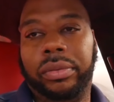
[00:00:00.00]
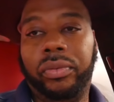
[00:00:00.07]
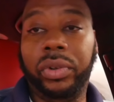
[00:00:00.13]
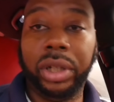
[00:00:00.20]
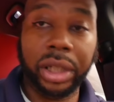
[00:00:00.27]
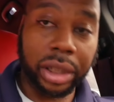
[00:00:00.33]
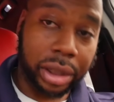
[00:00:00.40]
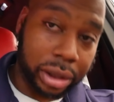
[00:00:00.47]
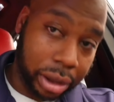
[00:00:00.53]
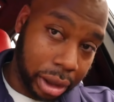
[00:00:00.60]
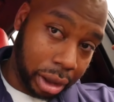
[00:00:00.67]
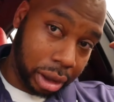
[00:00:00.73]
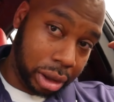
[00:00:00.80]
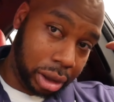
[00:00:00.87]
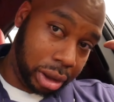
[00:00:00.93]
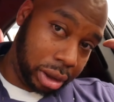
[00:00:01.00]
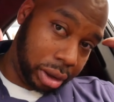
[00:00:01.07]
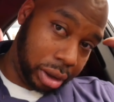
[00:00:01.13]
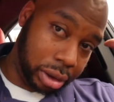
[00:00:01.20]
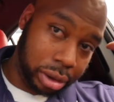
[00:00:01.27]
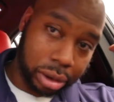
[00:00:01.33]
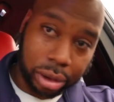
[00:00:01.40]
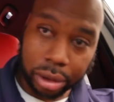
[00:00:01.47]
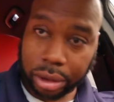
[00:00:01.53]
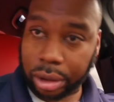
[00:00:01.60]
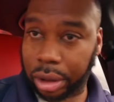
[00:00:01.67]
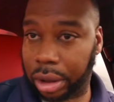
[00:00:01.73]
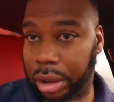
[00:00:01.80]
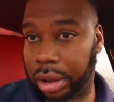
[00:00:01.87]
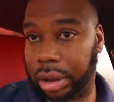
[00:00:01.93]
Finna get this haircut, as you can
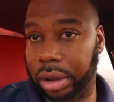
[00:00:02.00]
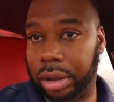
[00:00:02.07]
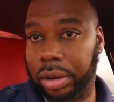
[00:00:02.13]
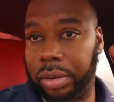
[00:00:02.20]
see.